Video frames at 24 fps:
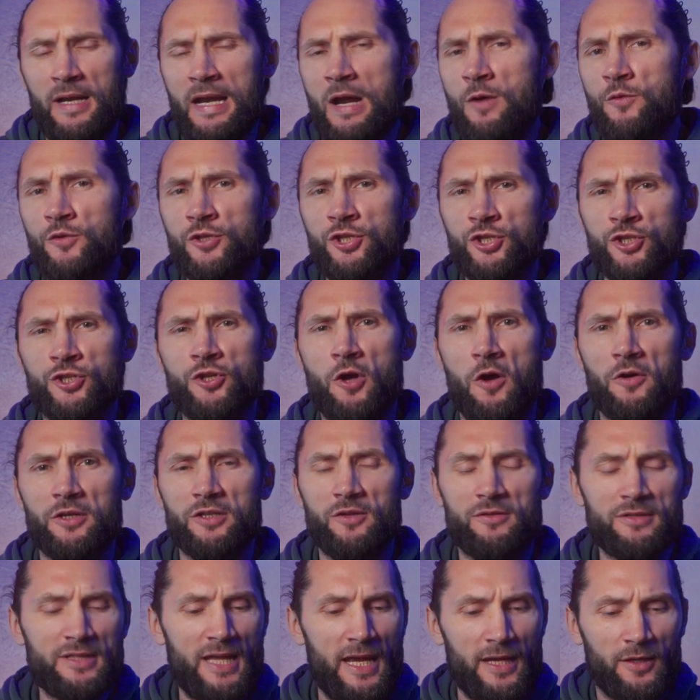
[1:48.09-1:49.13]
And I was
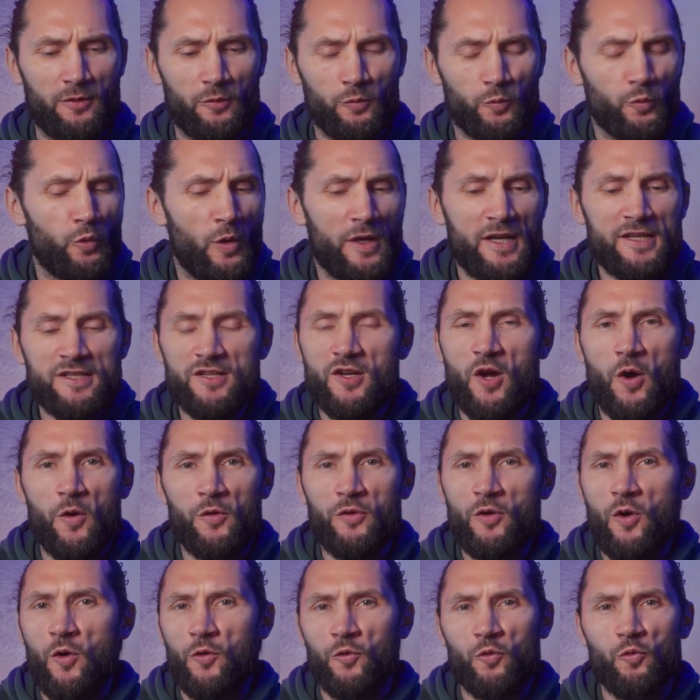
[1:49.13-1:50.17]
shocked. I was like, what is
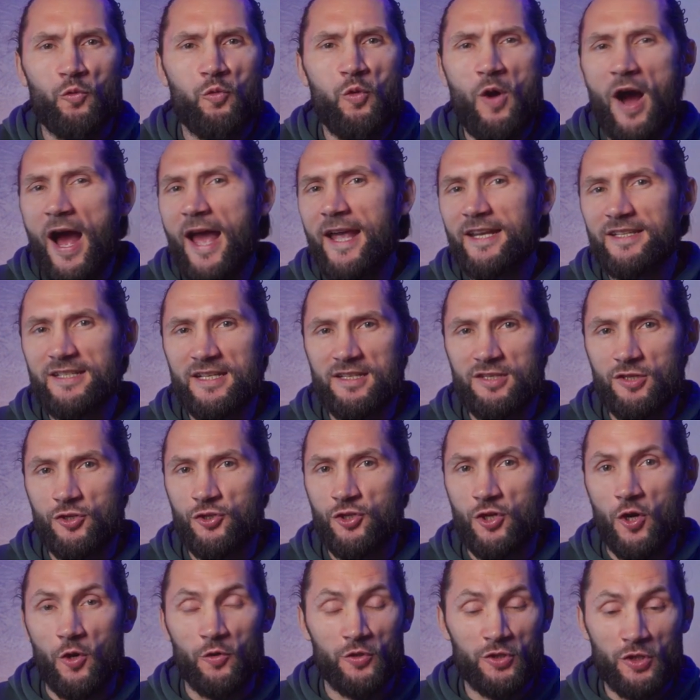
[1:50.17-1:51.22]
going on? Why it doesn't
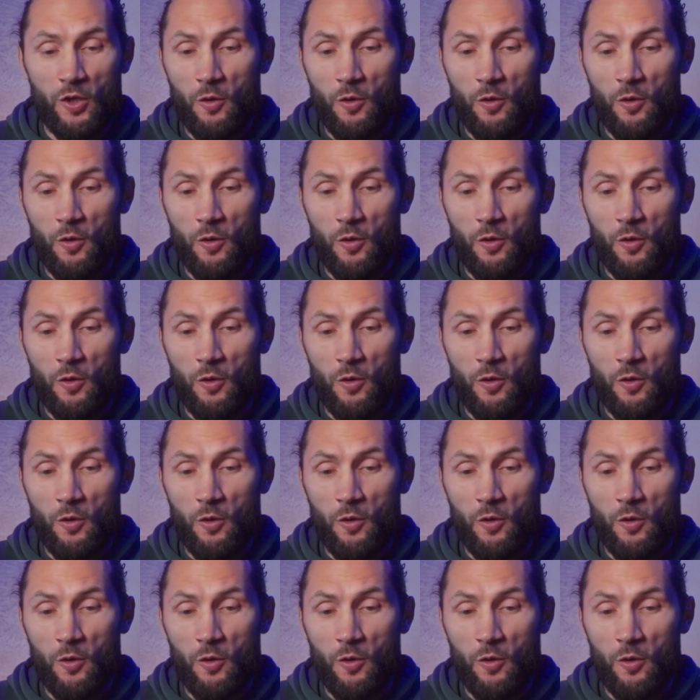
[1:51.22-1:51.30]
show?